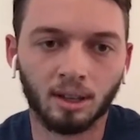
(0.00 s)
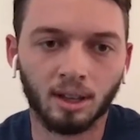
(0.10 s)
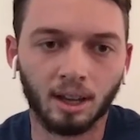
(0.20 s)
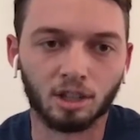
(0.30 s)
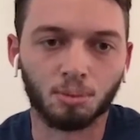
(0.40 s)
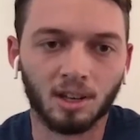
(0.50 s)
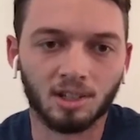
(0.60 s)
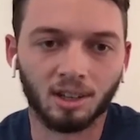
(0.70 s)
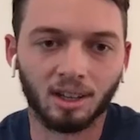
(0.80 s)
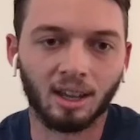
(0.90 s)

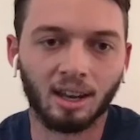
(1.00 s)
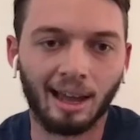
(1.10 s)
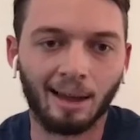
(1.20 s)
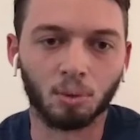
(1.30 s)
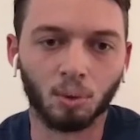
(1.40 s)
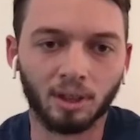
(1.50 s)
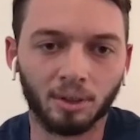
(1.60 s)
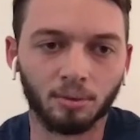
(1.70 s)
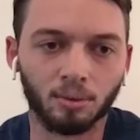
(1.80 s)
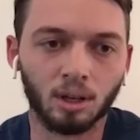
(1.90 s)
Expansion can't happen without
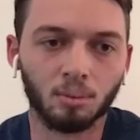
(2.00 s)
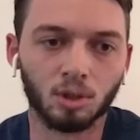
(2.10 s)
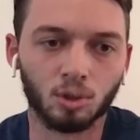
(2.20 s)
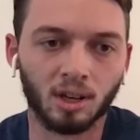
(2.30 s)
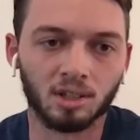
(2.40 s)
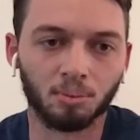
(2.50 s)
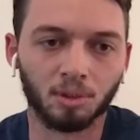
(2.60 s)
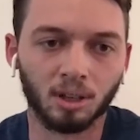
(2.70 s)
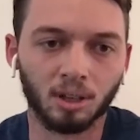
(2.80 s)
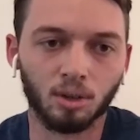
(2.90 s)
the freedom to try
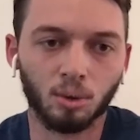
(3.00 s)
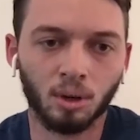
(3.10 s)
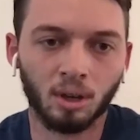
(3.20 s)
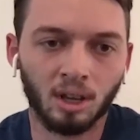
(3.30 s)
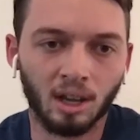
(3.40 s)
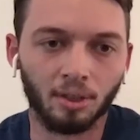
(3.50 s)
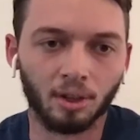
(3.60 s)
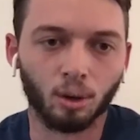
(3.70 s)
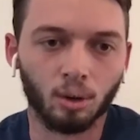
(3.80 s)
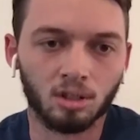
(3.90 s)
something new and the
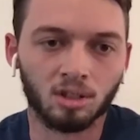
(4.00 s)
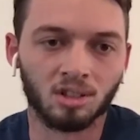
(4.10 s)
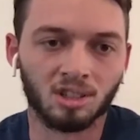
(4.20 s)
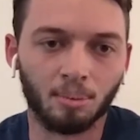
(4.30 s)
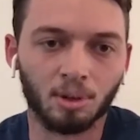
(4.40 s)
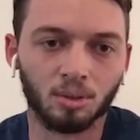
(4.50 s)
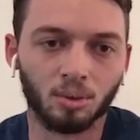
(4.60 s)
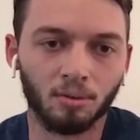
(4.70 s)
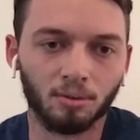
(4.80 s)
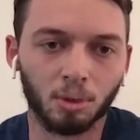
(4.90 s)
courage to step into
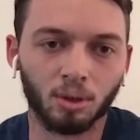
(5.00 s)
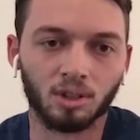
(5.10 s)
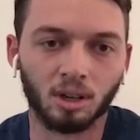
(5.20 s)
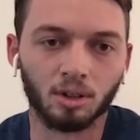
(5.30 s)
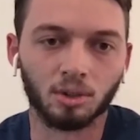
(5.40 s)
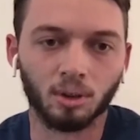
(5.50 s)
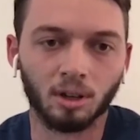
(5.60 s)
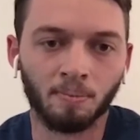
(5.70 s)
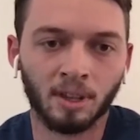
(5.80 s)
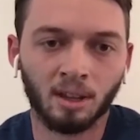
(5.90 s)
unfamiliar territory."
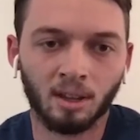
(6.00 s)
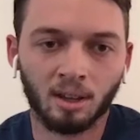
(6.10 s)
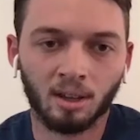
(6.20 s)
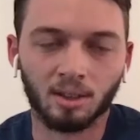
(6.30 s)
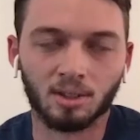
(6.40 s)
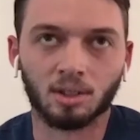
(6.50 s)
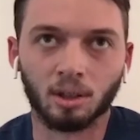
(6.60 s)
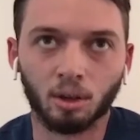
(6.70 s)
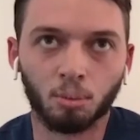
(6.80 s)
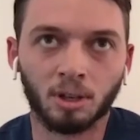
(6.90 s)
This is a
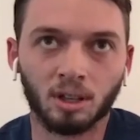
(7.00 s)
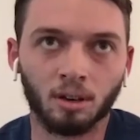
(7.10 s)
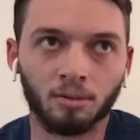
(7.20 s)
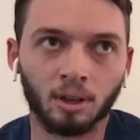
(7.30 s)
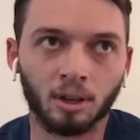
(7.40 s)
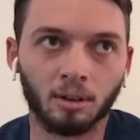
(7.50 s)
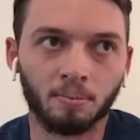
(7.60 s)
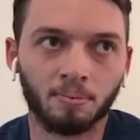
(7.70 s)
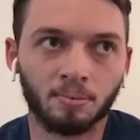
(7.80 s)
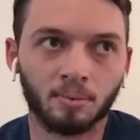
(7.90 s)
little bit of a
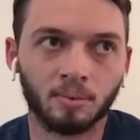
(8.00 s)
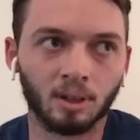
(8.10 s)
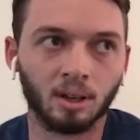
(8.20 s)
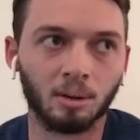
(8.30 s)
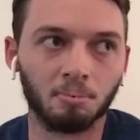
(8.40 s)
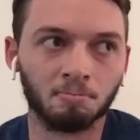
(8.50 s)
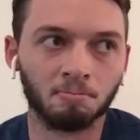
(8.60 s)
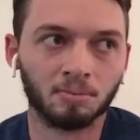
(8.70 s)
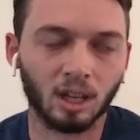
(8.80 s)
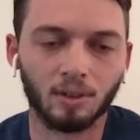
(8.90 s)

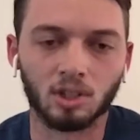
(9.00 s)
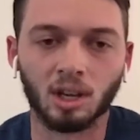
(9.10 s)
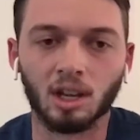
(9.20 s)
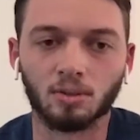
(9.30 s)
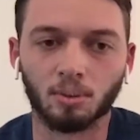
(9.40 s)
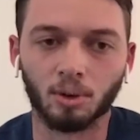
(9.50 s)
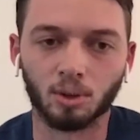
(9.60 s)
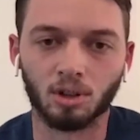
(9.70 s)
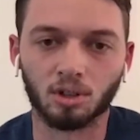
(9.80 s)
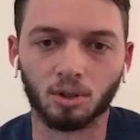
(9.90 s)
kind of a change from their
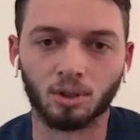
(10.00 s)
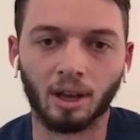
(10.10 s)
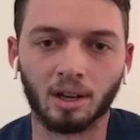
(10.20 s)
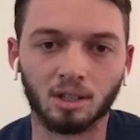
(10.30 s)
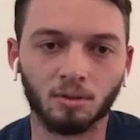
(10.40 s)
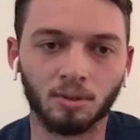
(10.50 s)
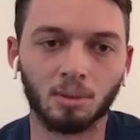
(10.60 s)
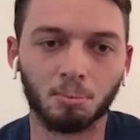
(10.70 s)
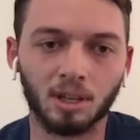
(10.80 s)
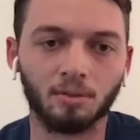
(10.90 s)
traditional strategy of
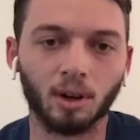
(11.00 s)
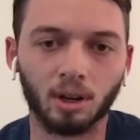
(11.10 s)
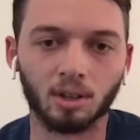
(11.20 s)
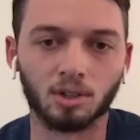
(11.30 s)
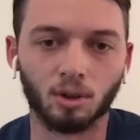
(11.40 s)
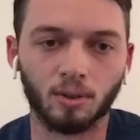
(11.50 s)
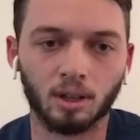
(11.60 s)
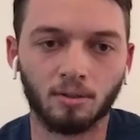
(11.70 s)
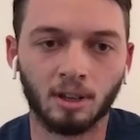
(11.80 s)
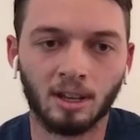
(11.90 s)
being very conservative.